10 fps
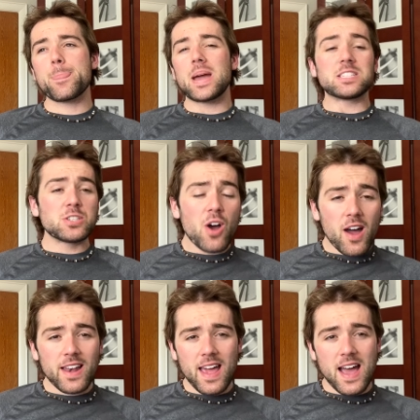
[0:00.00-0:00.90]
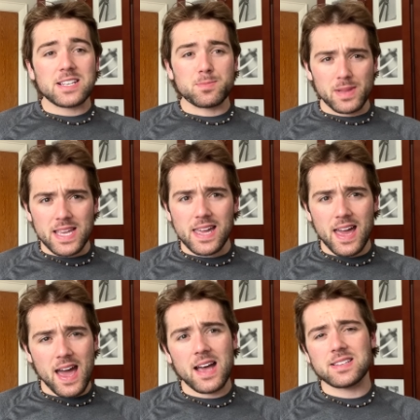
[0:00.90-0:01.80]
it's not as bleak
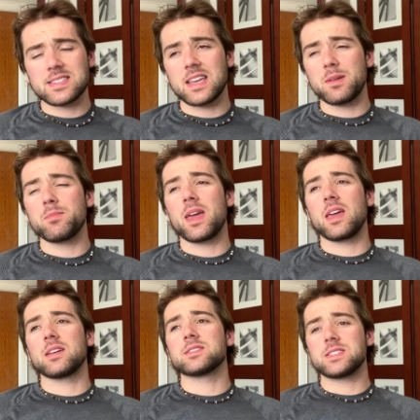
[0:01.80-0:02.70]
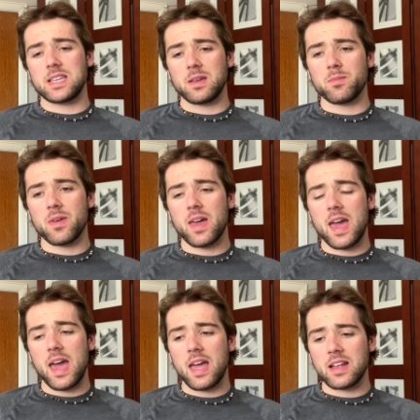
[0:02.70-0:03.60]
as it may seem.
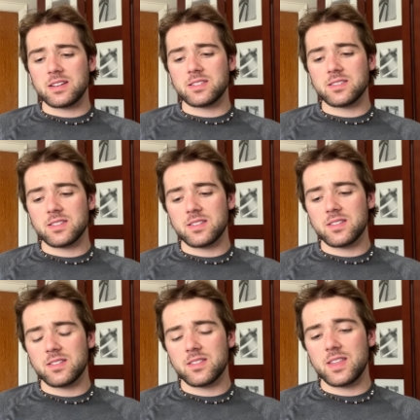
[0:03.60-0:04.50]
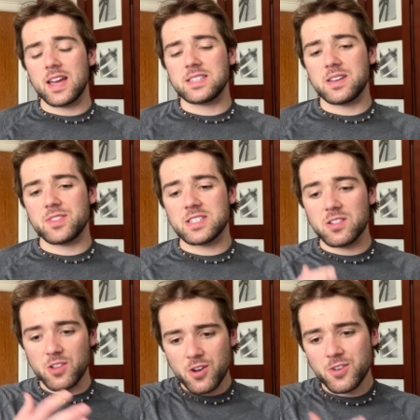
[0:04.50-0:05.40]
And the idea of this
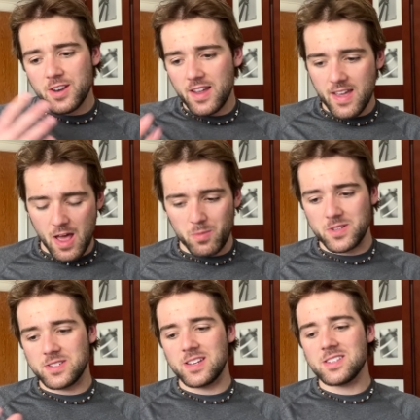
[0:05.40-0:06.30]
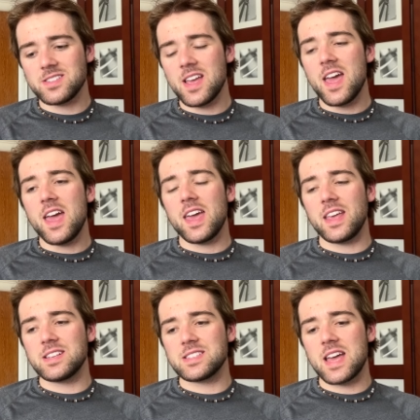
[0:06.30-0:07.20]
learned helplessness
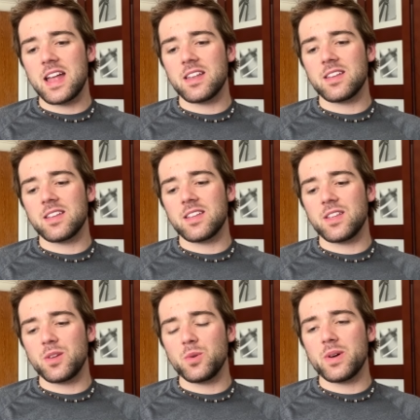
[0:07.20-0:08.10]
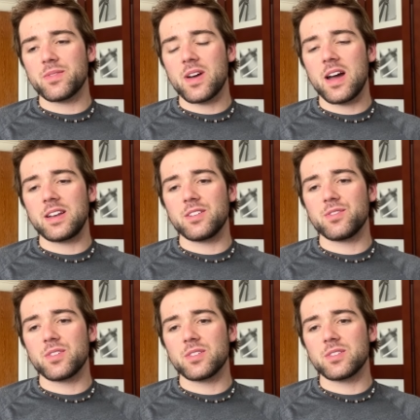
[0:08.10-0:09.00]
is that you have kind of
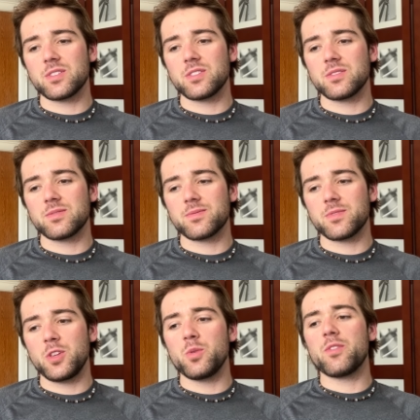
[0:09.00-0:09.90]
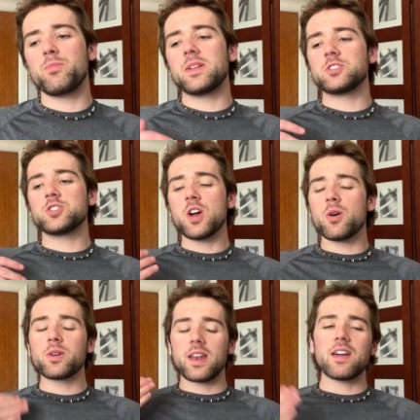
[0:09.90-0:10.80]
you have been
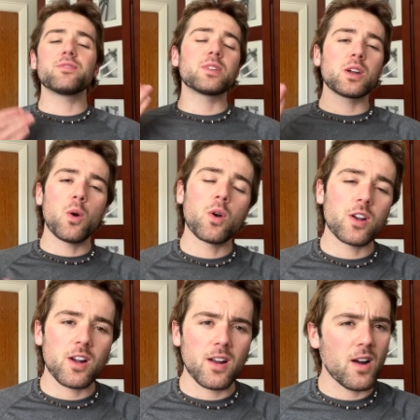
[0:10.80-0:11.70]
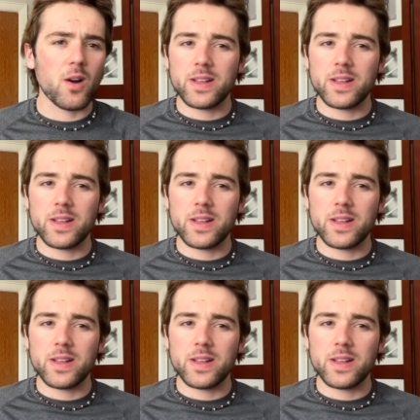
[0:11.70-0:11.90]
shown at every corner, oh,